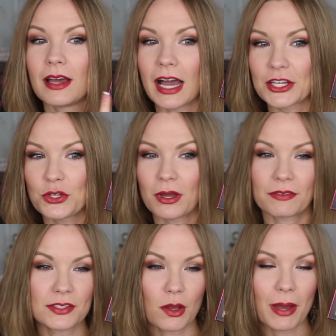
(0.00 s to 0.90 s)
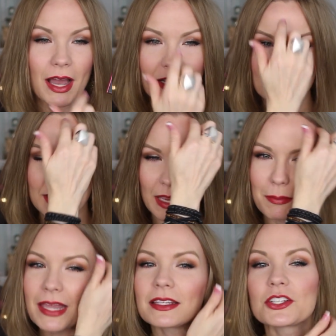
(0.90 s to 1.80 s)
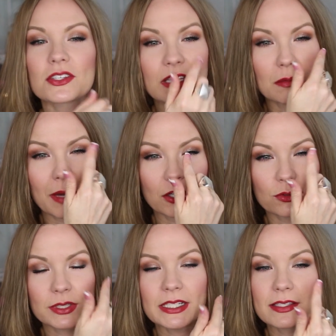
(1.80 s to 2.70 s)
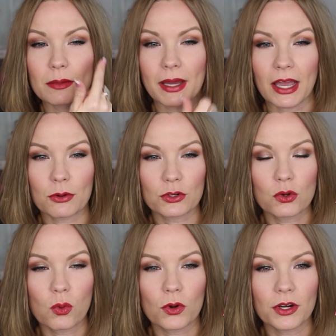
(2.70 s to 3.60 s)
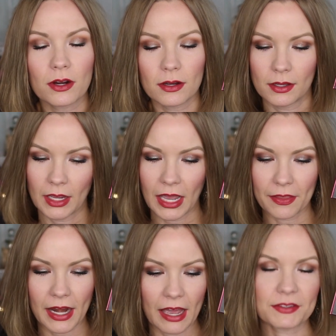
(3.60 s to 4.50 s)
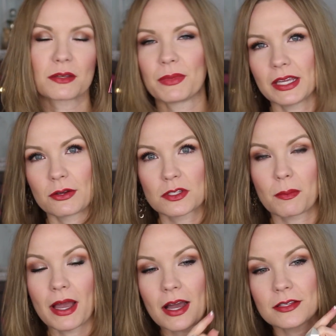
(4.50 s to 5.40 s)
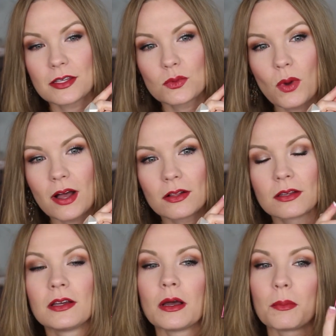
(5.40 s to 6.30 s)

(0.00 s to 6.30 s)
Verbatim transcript: I do have this on my eyes today, mainly just in my crease and my outer corner, and then I have something else on my eyes as well.